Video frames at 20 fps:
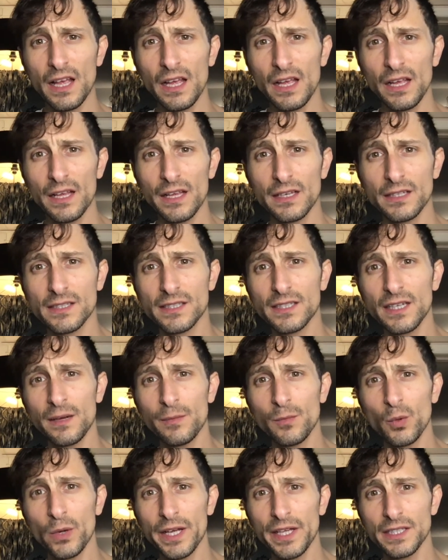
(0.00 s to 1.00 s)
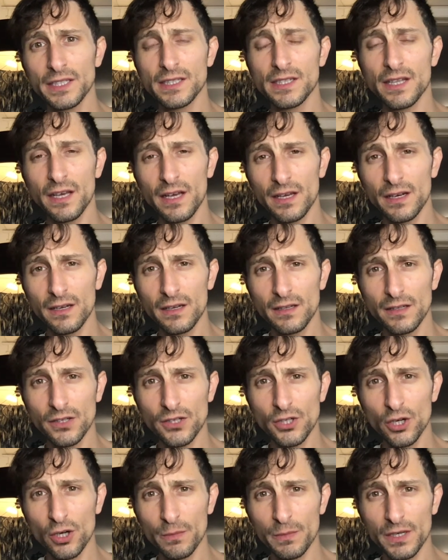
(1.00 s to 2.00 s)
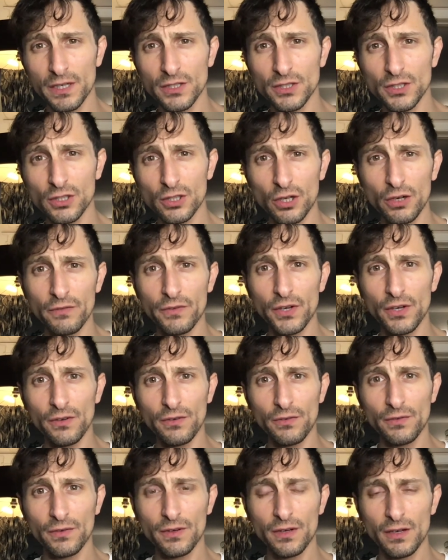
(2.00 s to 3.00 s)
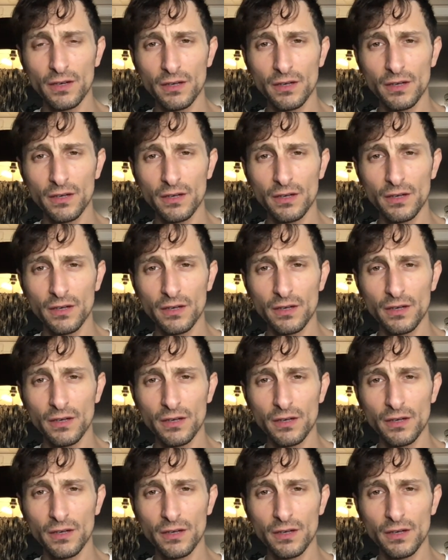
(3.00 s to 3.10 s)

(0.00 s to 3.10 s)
In some ways, then, the term conservative